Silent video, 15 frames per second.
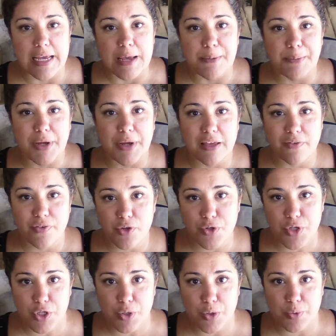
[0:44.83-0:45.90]
But if you
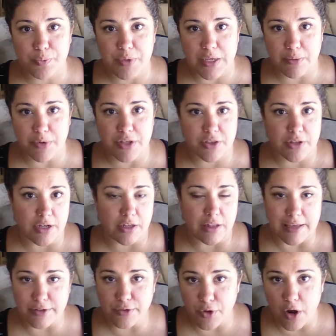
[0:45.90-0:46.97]
do meet with a
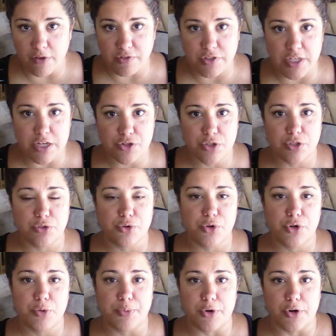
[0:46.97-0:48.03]
classical conversations
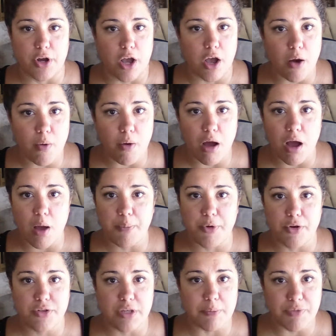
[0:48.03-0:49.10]
group or a co-op or
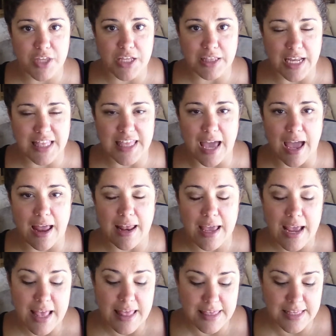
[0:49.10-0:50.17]
something like that,
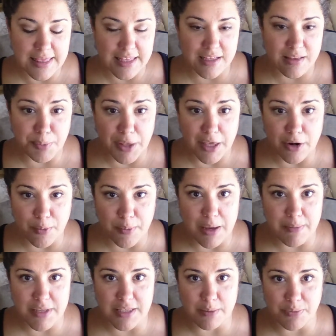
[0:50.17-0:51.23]
then this planner might
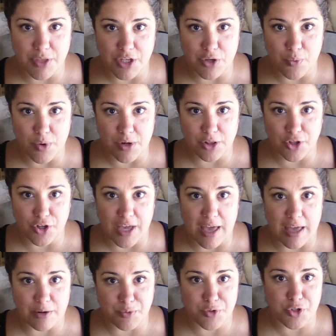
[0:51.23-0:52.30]
be something you want to look at,
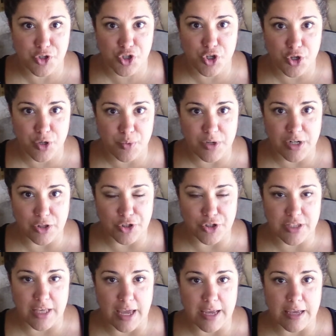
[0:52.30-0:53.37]
and I want to show you what it looks
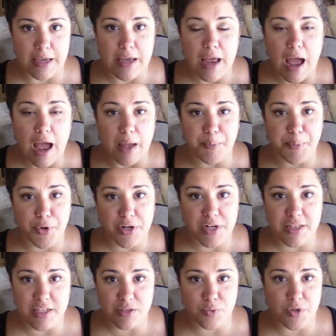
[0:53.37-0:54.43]
like. I
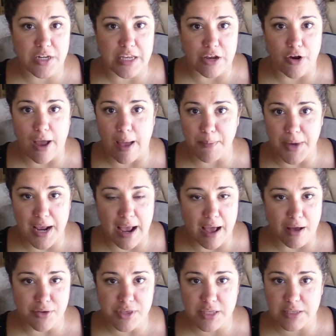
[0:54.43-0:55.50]
printed this one here at my
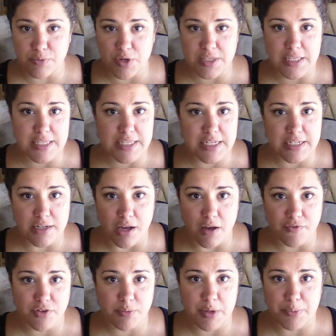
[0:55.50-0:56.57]
house. This wasn't sent
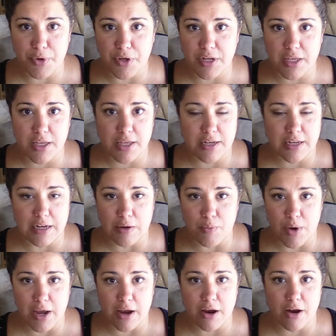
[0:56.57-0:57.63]
off to be printed
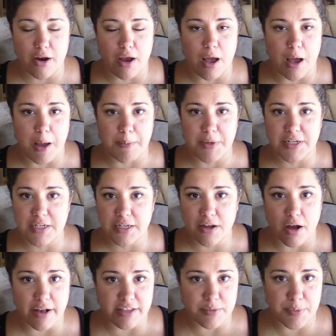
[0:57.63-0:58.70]
anywhere. It didn't
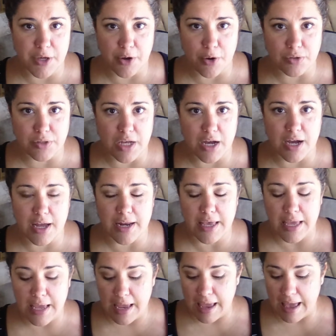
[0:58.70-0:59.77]
cost me a whole lot
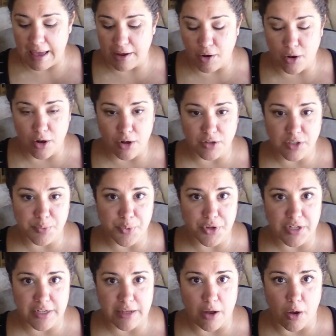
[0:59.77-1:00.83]
at all to print
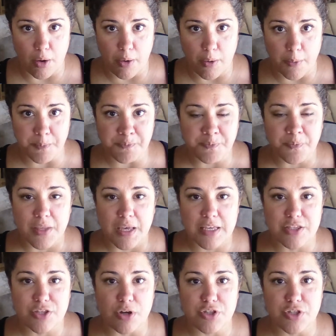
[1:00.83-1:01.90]
it at home, and
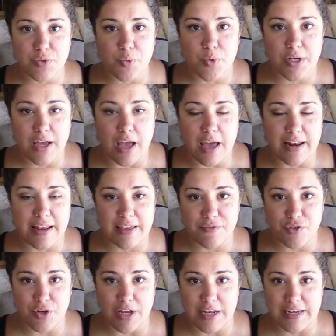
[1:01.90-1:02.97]
so I just want to kind of give you
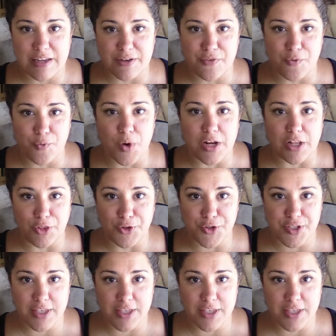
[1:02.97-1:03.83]
an idea of what it looks